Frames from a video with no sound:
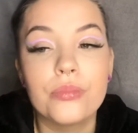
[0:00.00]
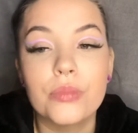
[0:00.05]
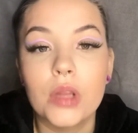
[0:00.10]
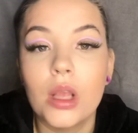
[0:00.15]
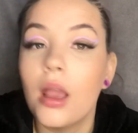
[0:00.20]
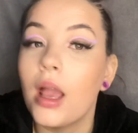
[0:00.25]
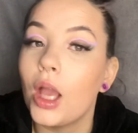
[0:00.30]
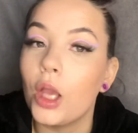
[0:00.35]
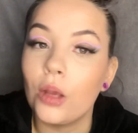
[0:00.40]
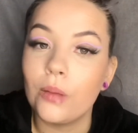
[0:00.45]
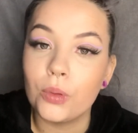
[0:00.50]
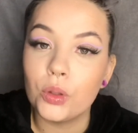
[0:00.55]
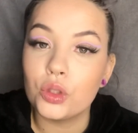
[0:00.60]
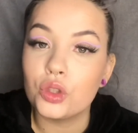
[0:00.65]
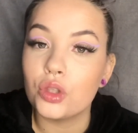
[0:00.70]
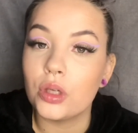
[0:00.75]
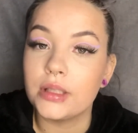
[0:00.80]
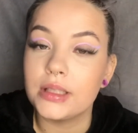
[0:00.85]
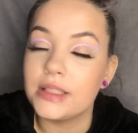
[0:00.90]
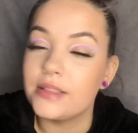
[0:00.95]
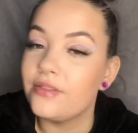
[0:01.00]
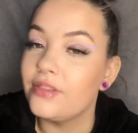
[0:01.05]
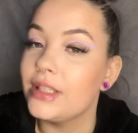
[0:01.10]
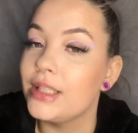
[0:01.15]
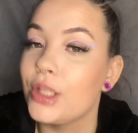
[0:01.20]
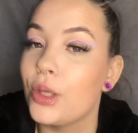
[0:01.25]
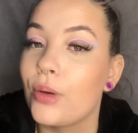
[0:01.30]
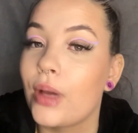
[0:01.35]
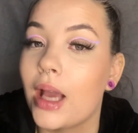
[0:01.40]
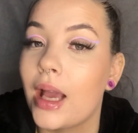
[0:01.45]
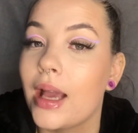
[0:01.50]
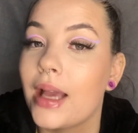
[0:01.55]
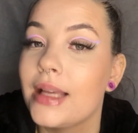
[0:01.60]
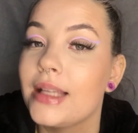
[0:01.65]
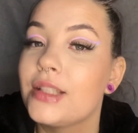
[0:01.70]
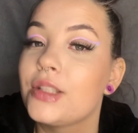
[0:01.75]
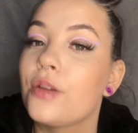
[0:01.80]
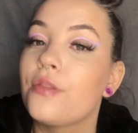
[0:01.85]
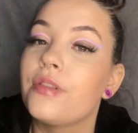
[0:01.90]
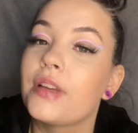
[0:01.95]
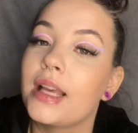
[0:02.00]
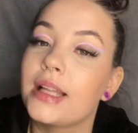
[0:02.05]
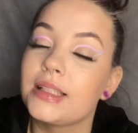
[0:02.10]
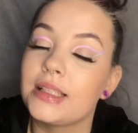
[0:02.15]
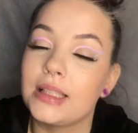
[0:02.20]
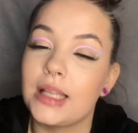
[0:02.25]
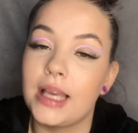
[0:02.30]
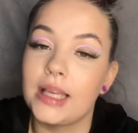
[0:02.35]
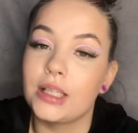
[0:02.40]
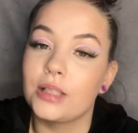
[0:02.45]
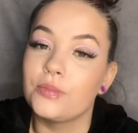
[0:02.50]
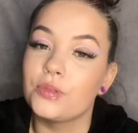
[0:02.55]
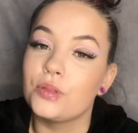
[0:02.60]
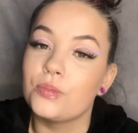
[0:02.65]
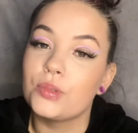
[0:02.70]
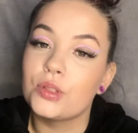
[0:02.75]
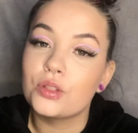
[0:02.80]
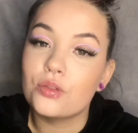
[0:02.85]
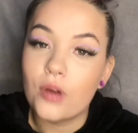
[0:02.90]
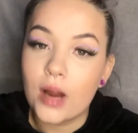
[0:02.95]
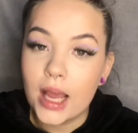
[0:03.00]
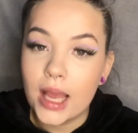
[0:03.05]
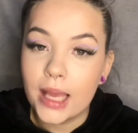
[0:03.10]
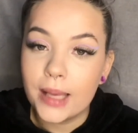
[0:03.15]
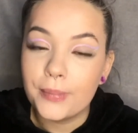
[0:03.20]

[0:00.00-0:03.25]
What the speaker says: I hope you enjoyed this video, guys. Don't forget to like and subscribe.